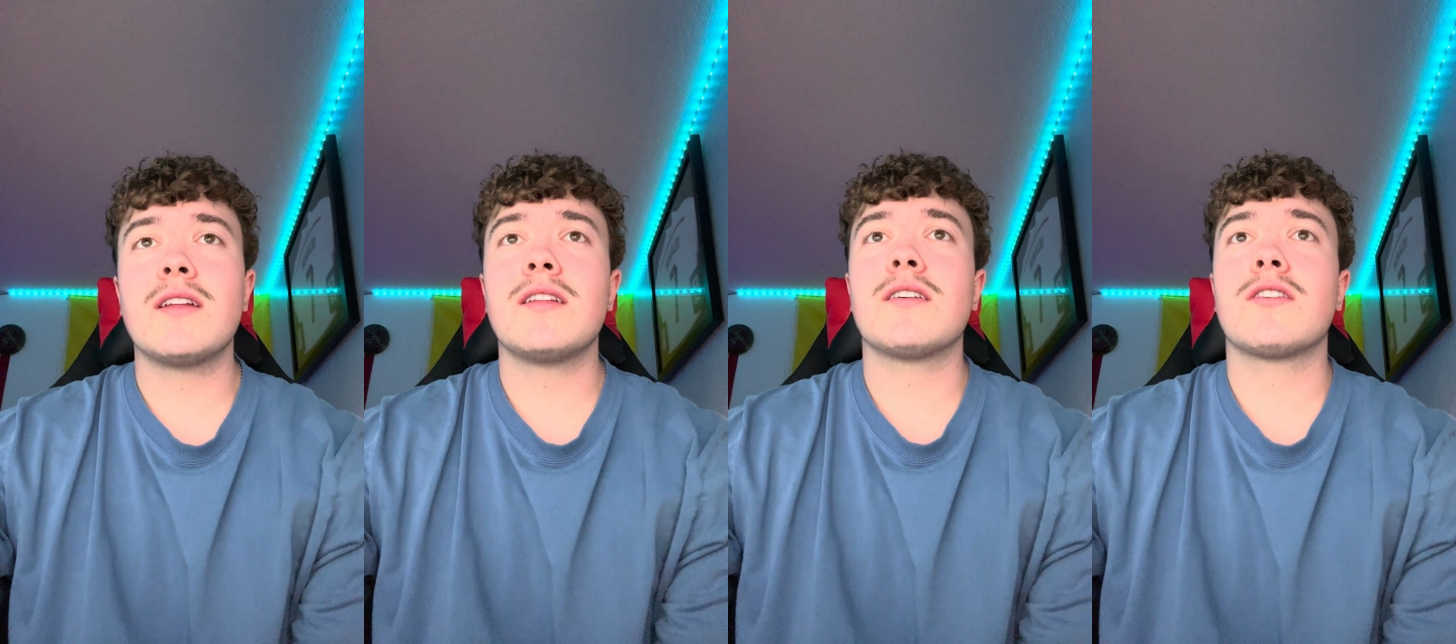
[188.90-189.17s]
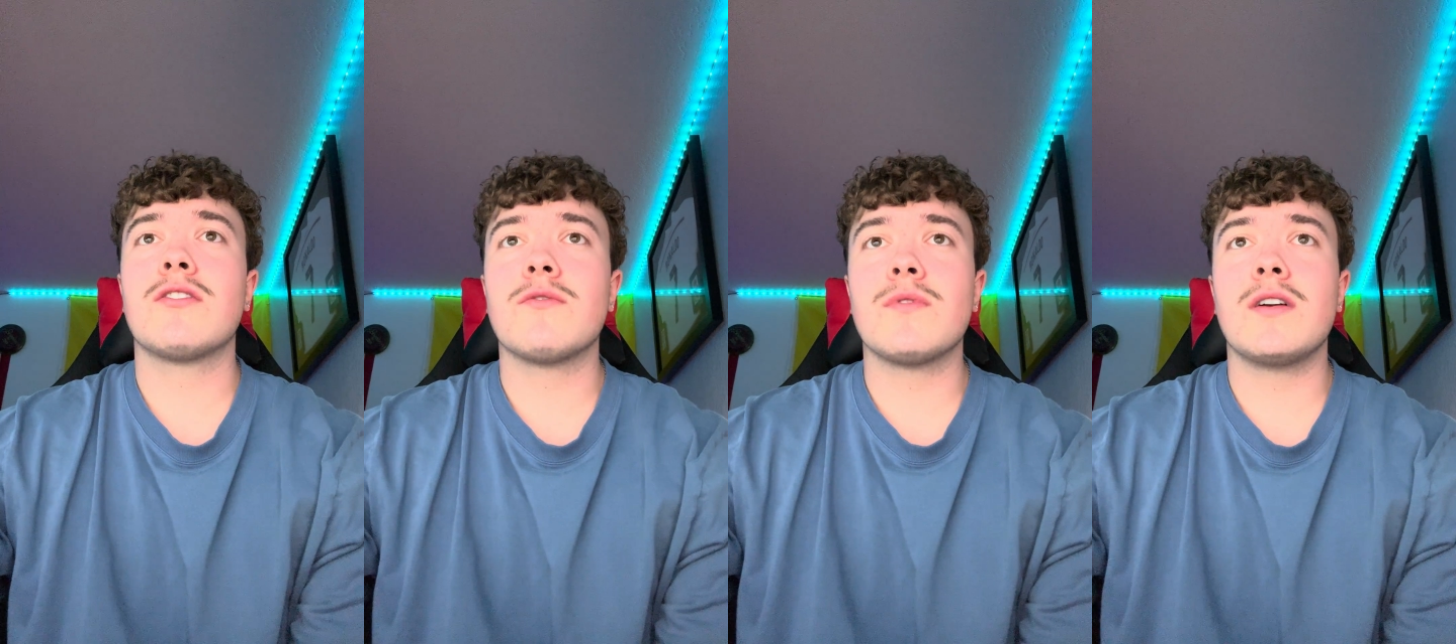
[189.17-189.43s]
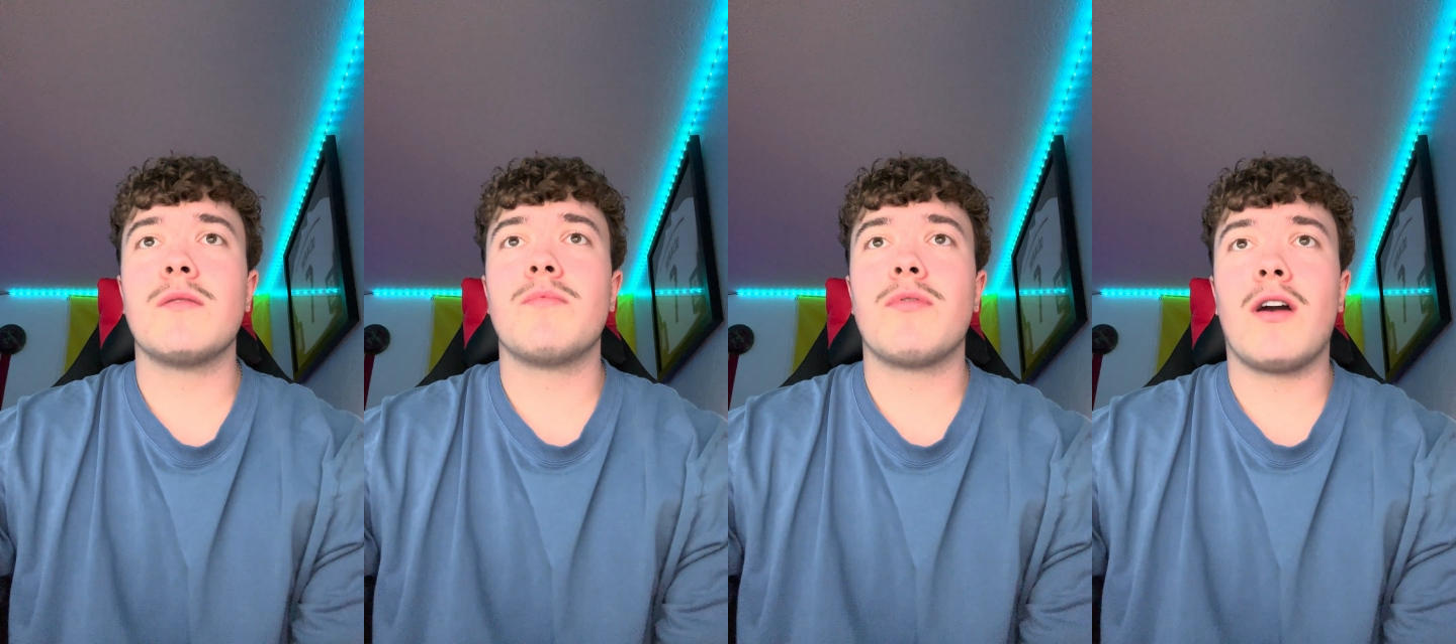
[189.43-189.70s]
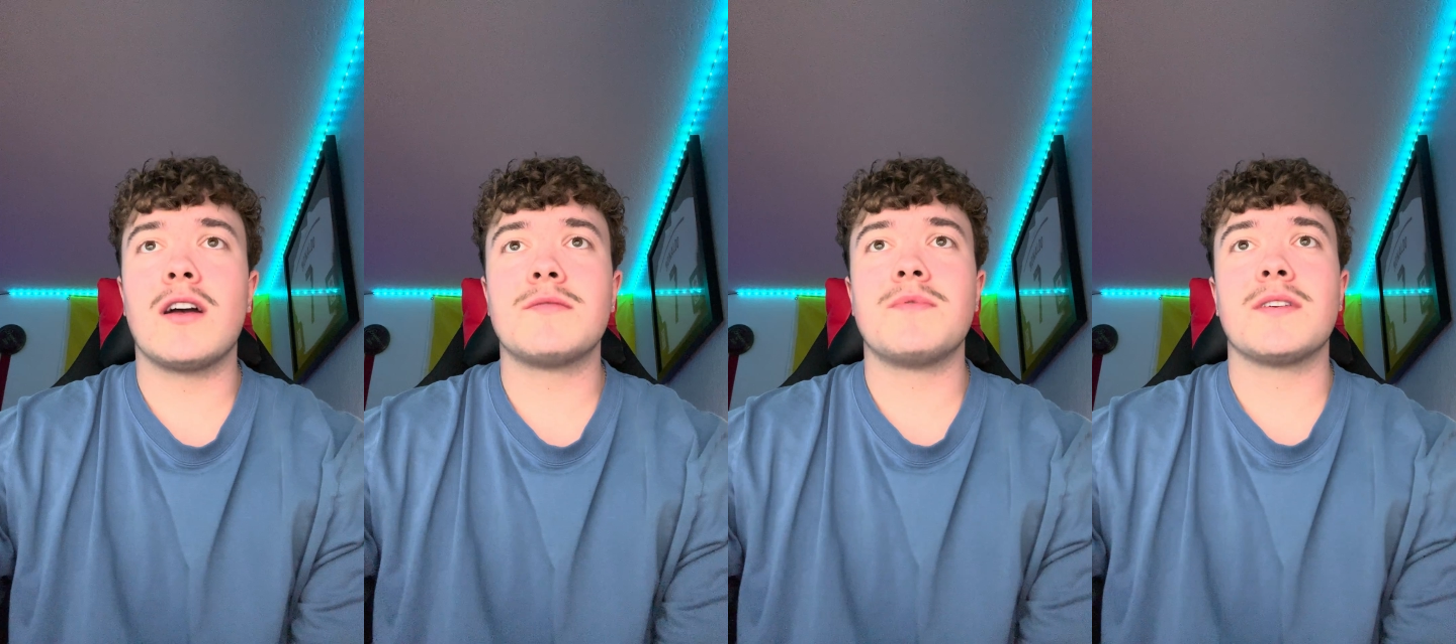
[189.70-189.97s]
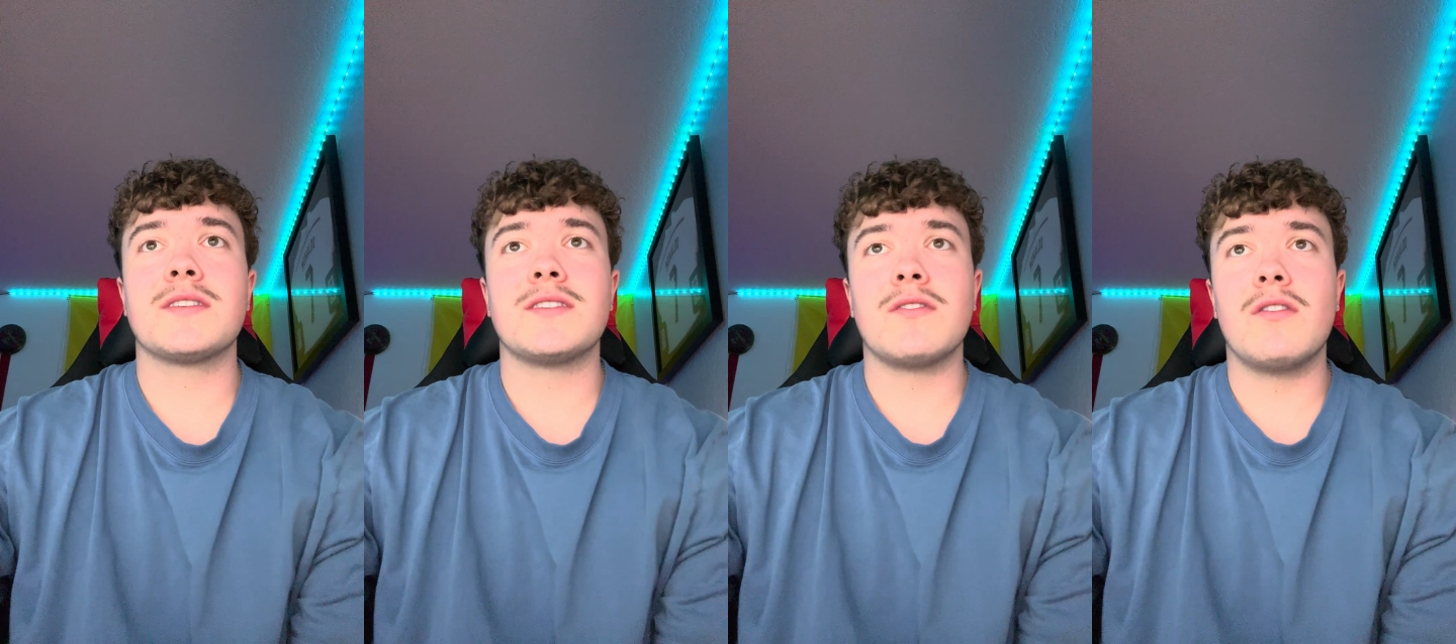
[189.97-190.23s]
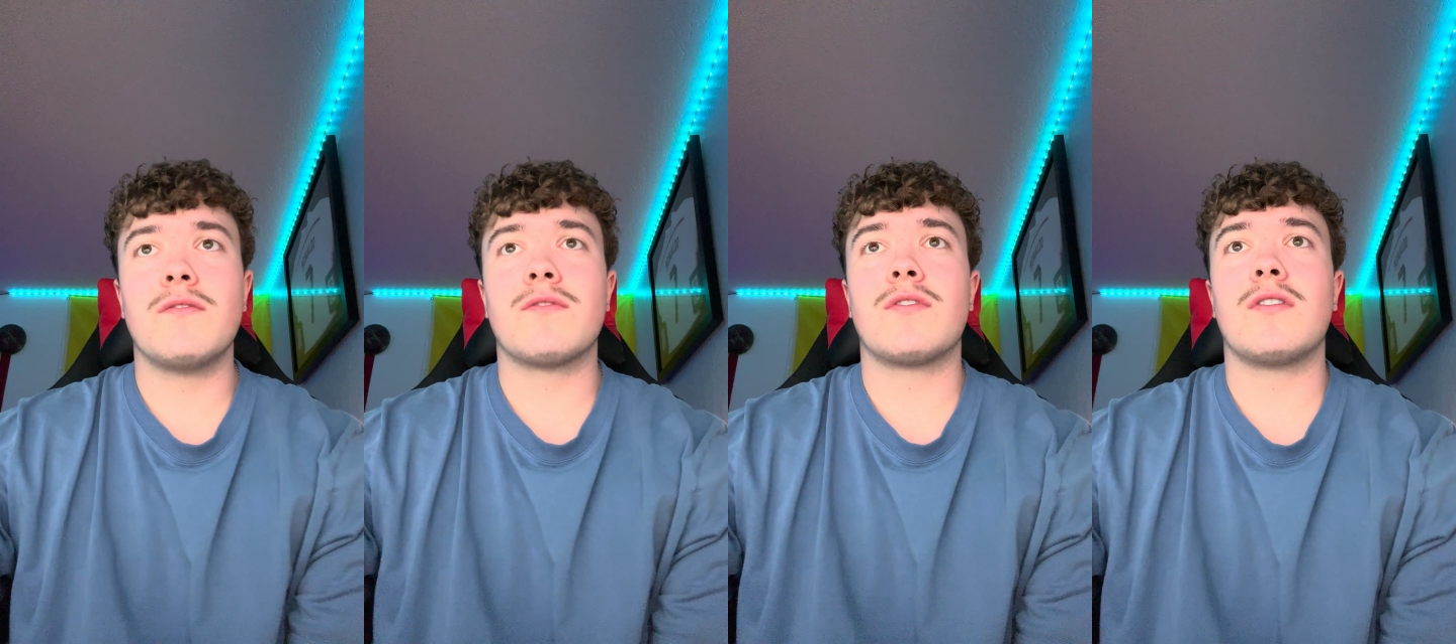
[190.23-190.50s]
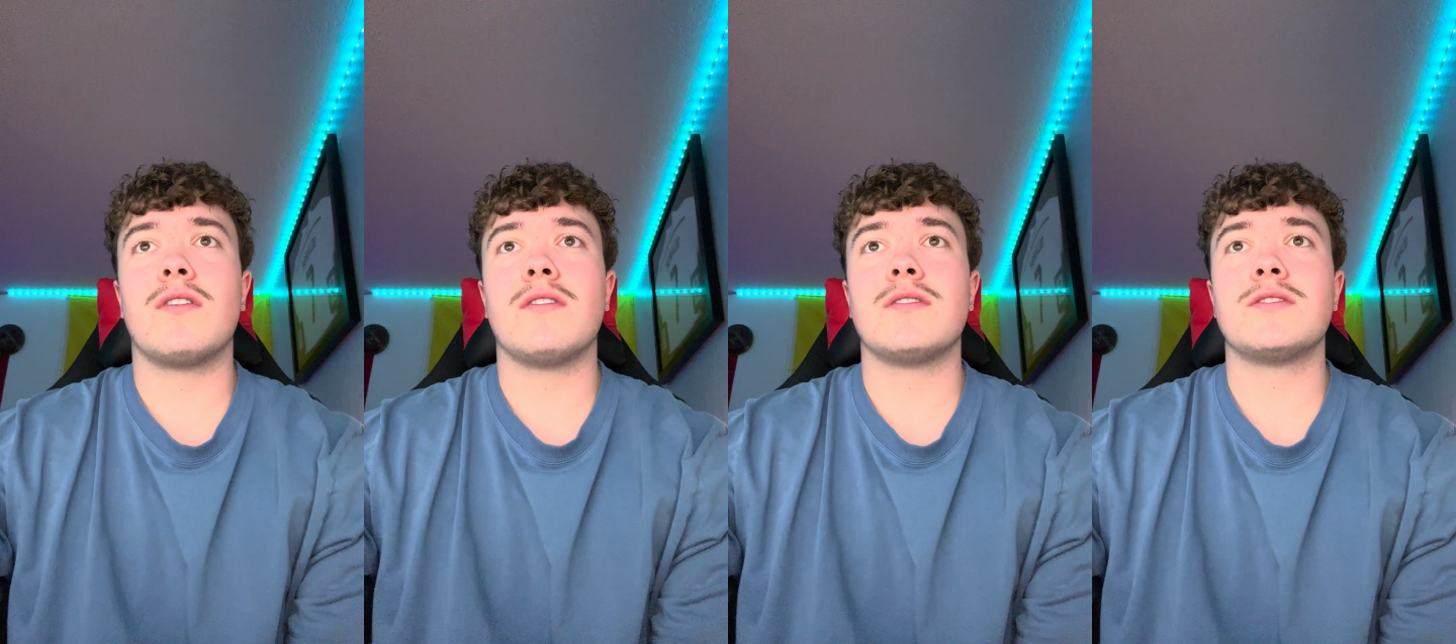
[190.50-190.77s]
career prospects and overall